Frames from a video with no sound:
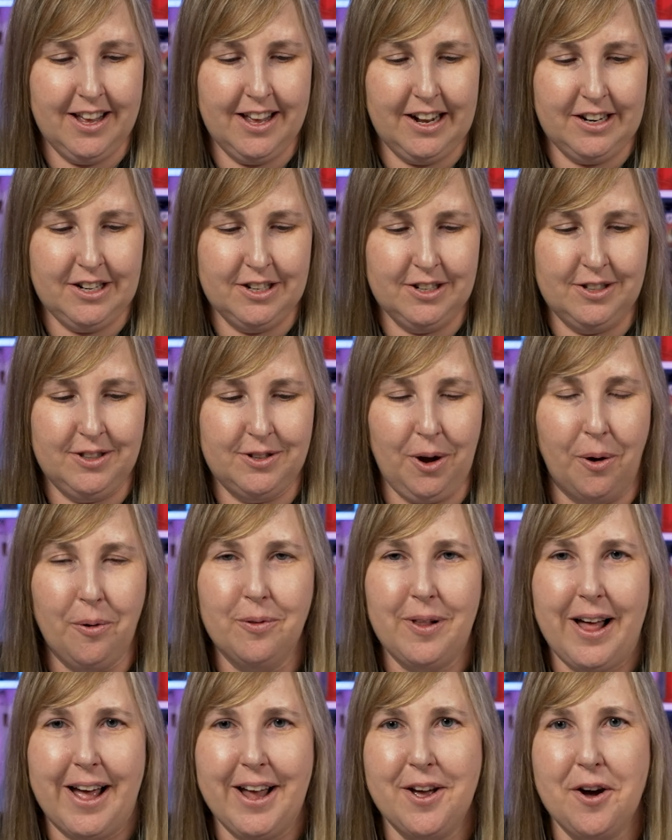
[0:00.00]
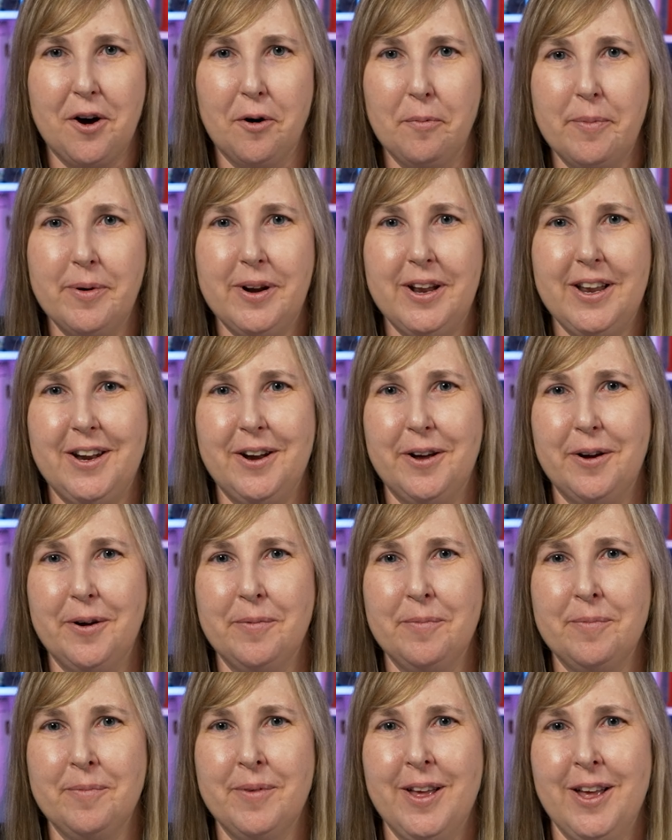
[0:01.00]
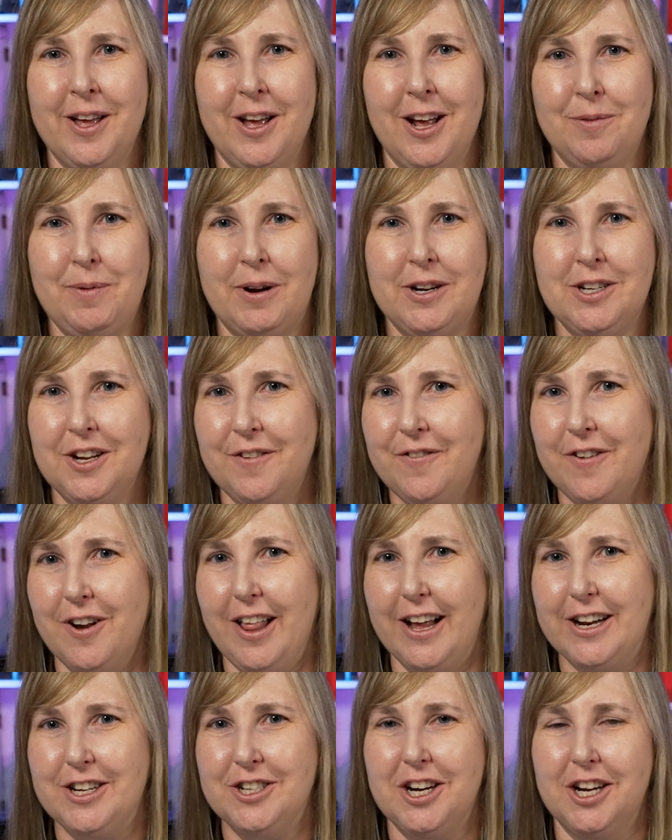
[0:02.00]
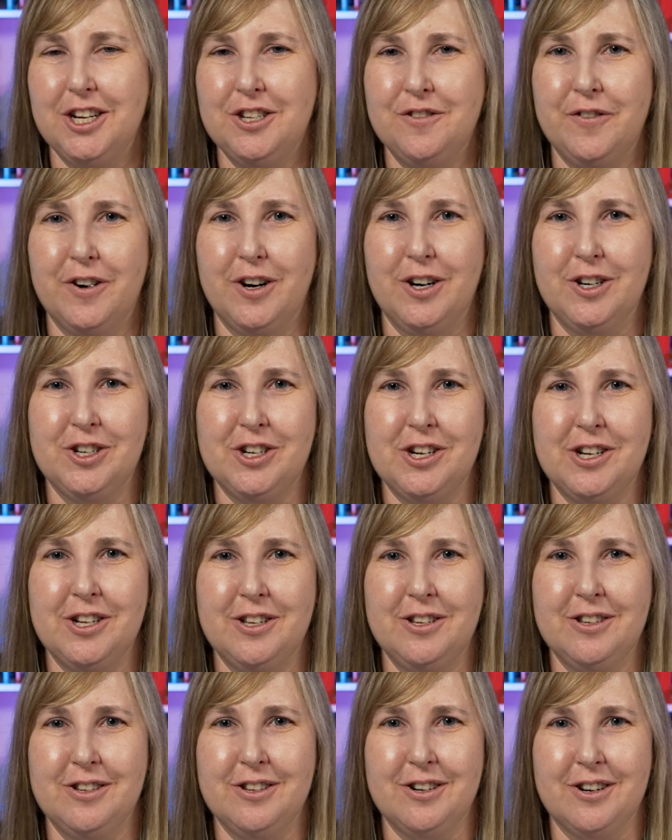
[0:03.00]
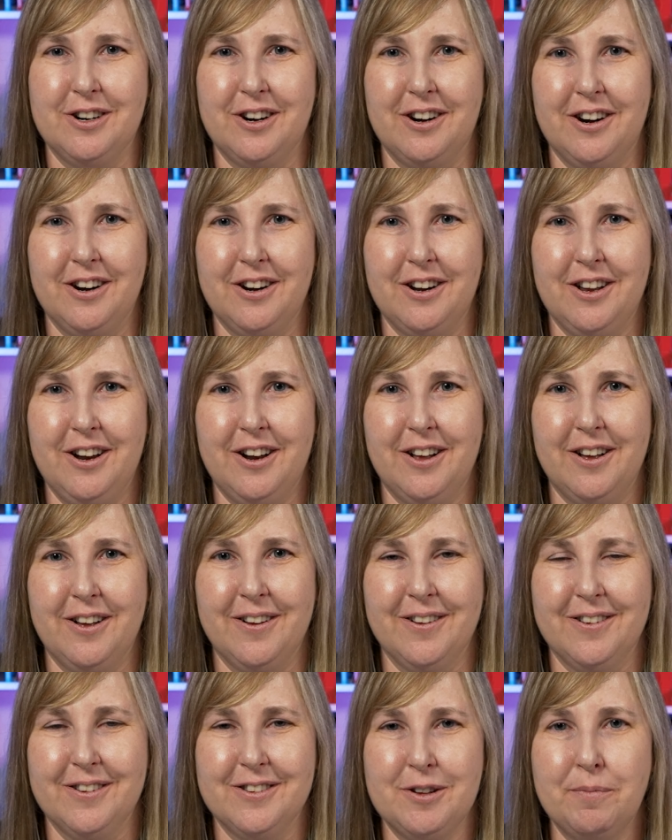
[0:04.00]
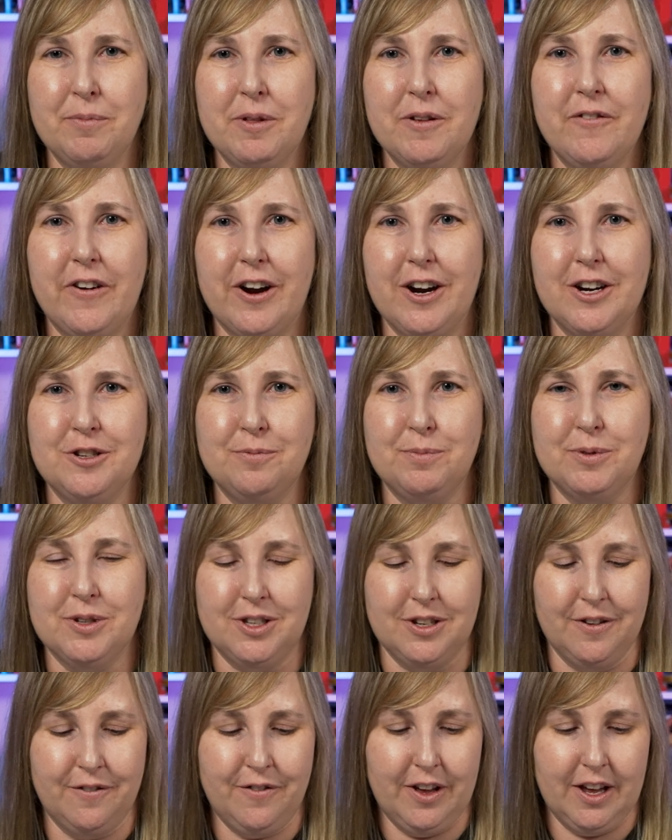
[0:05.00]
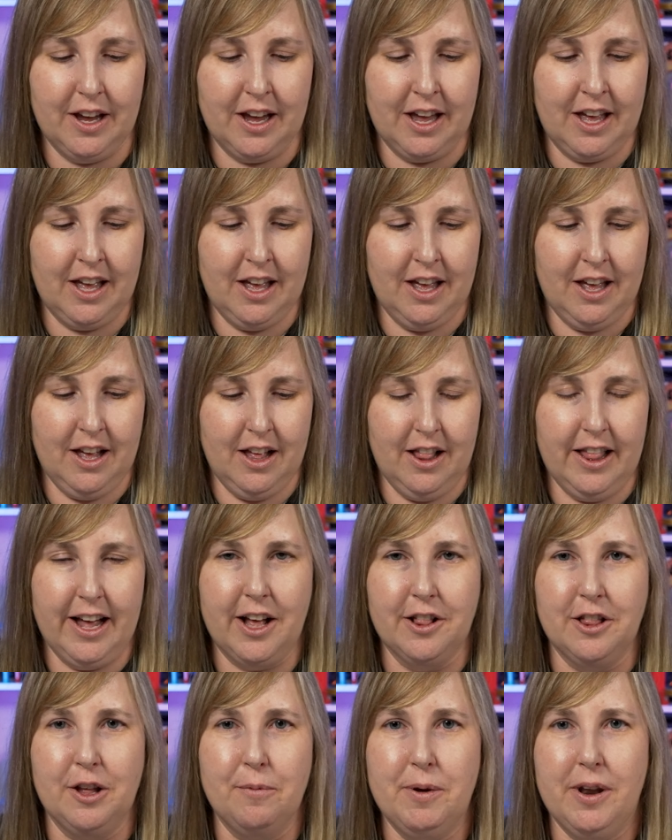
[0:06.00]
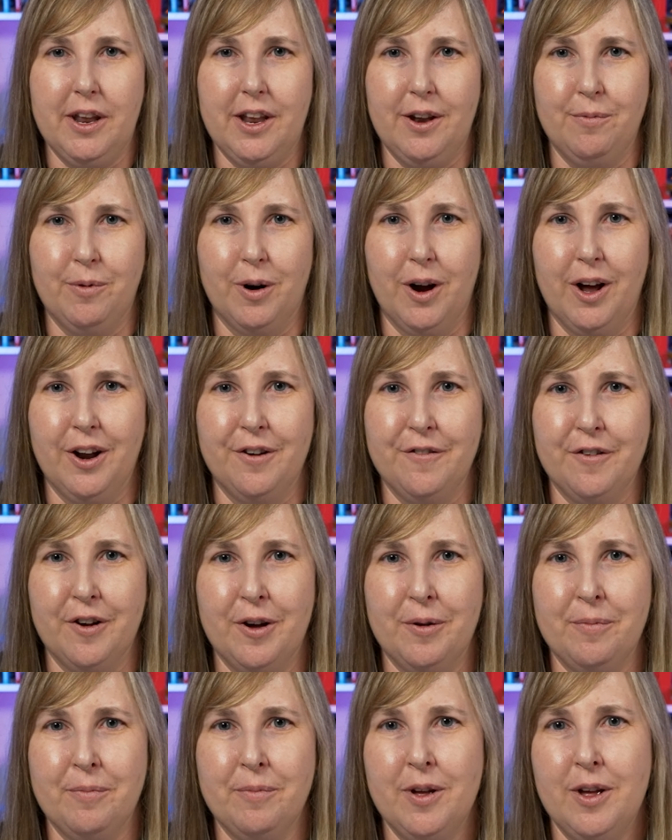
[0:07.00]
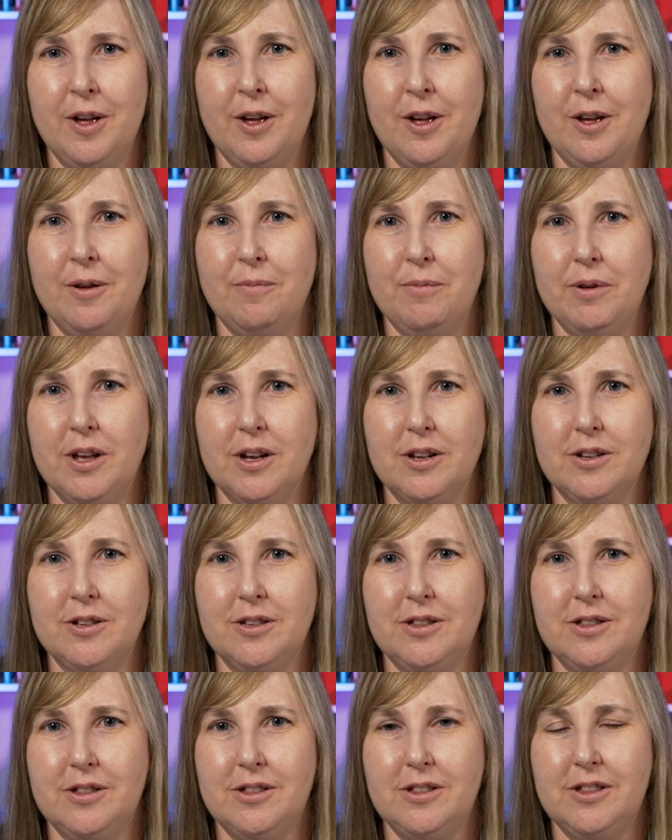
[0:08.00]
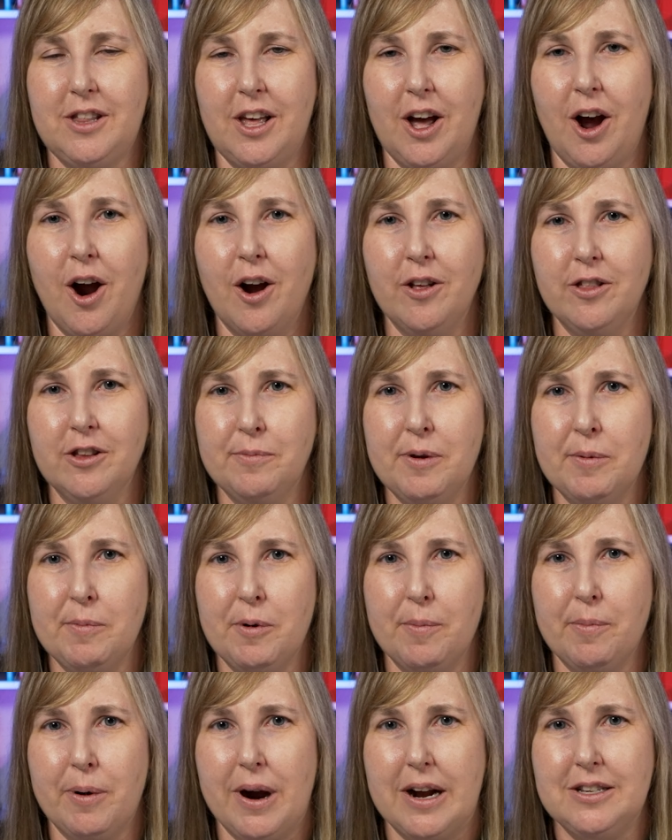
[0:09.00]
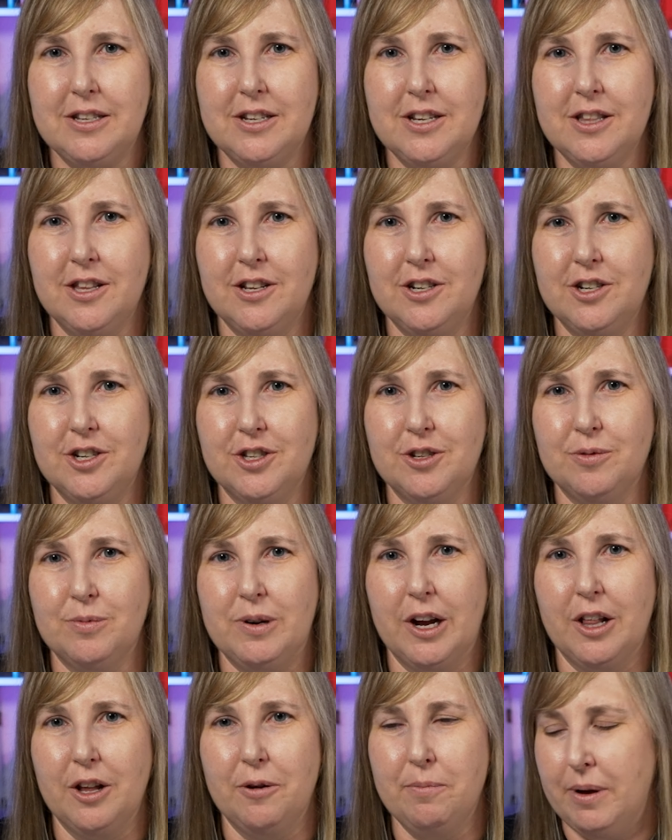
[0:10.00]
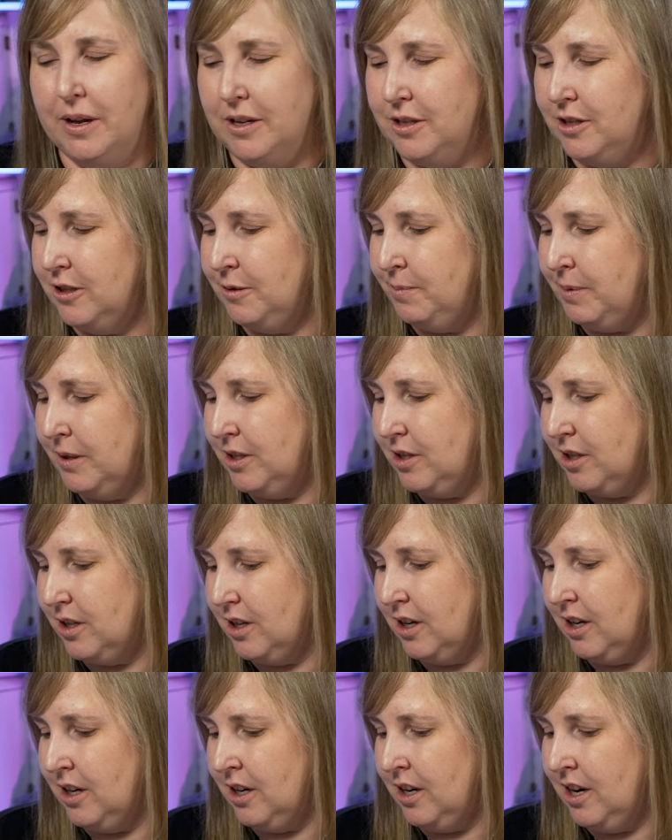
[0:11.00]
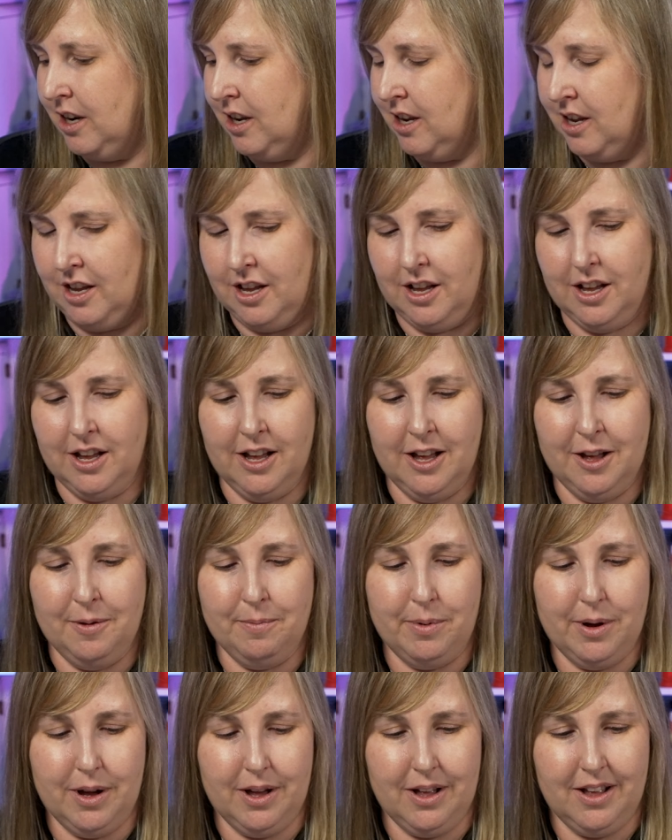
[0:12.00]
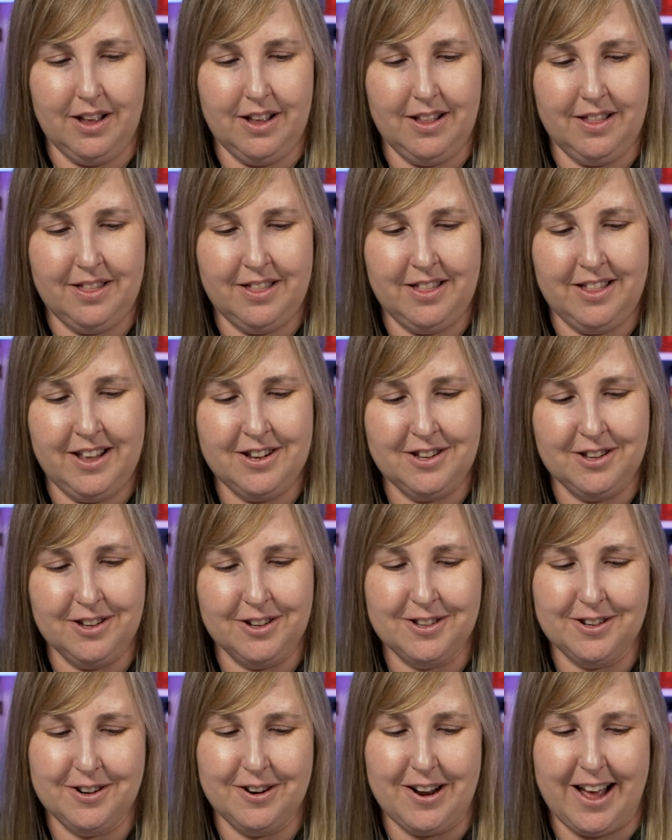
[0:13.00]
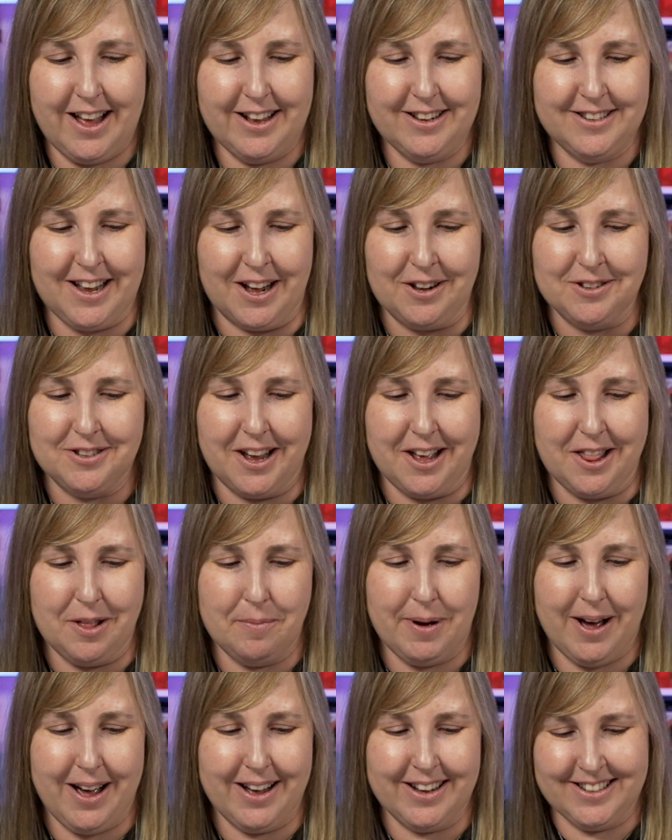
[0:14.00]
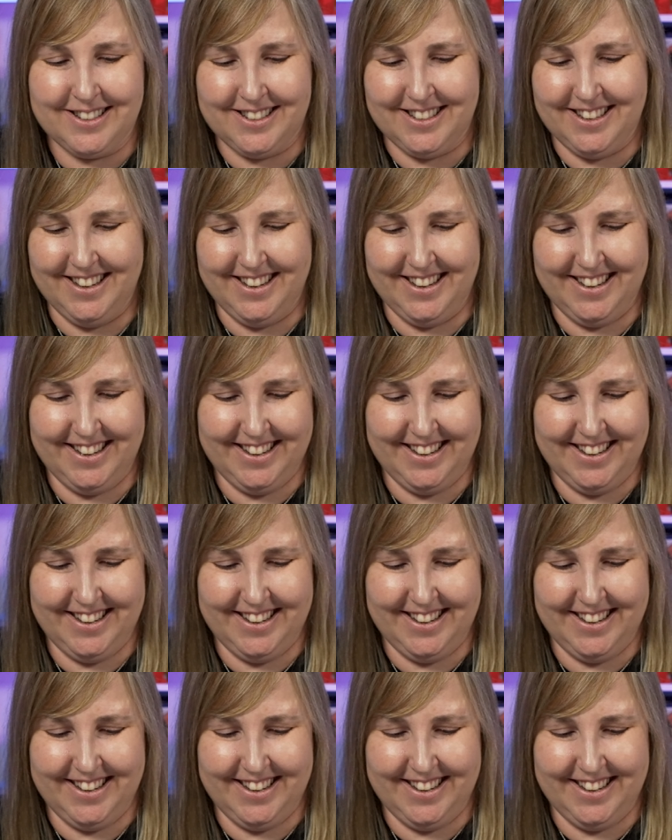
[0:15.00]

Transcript: I just don't like opening them, especially if they're like chase versions or, you know, something very specific, like a limited run of them, because they are a little bit more pricey than just a regular PEZ dispenser. But these look so nice outside of the box.